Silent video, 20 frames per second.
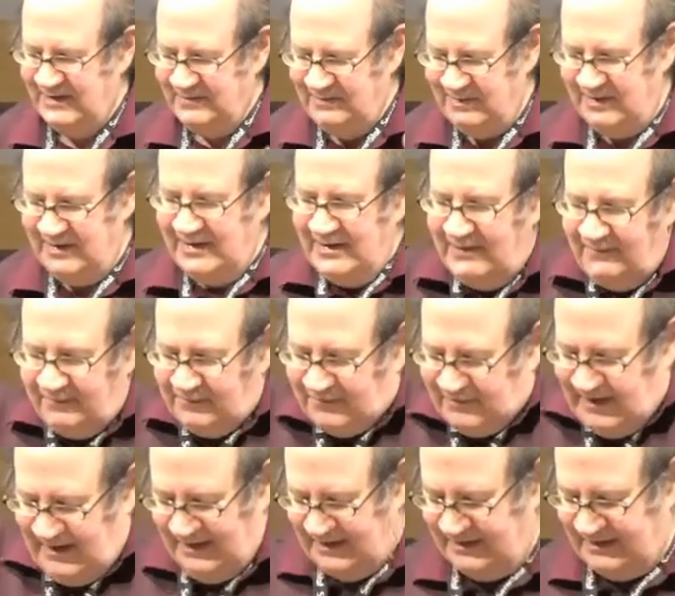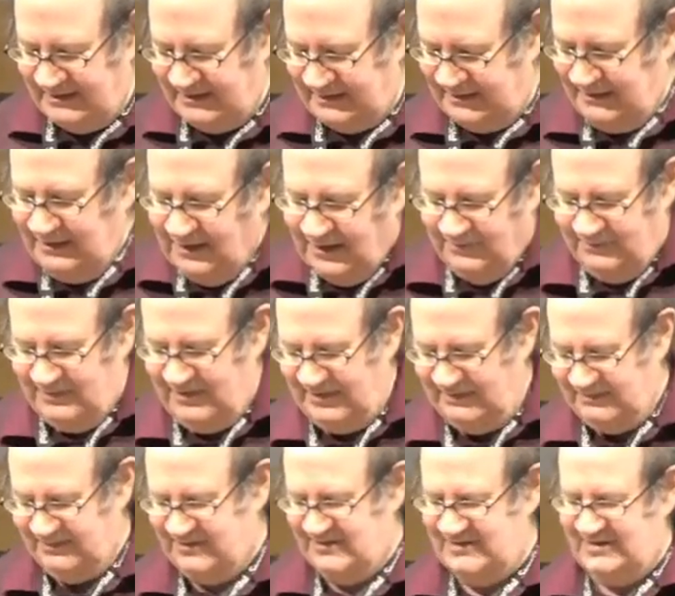But a lot of
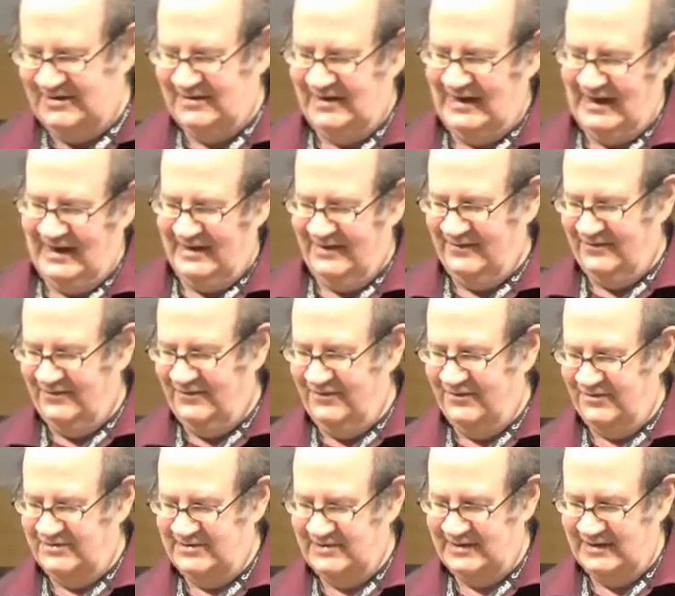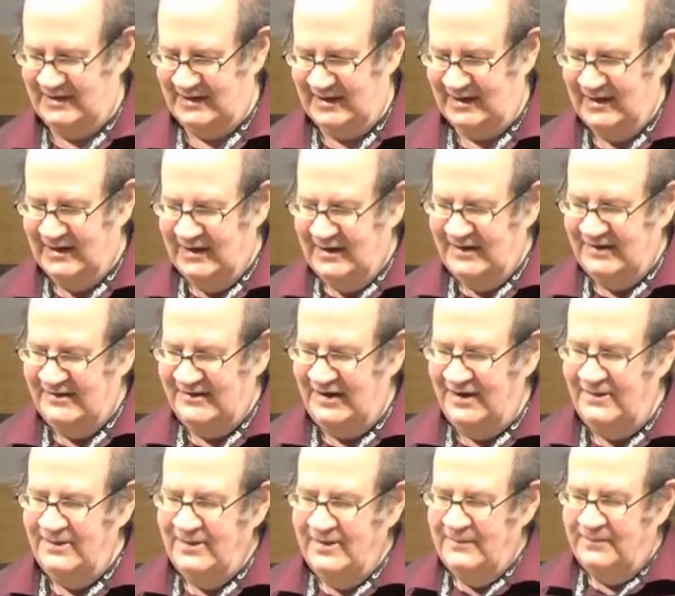people do that, unfortunately.
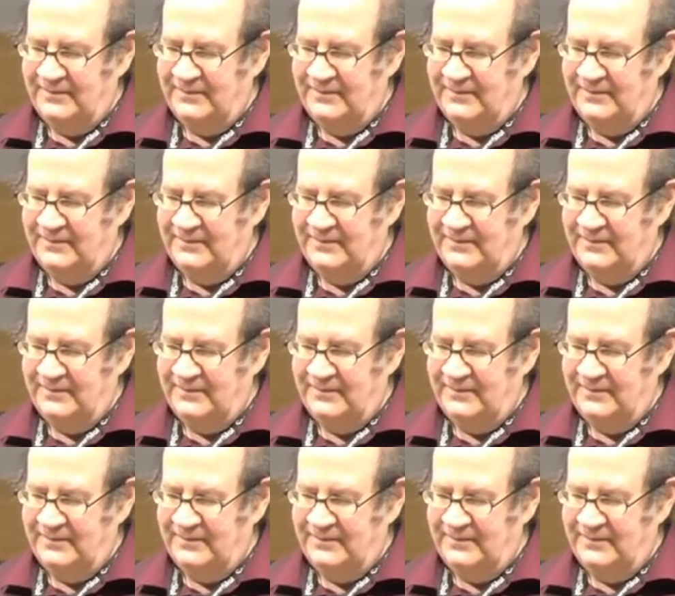So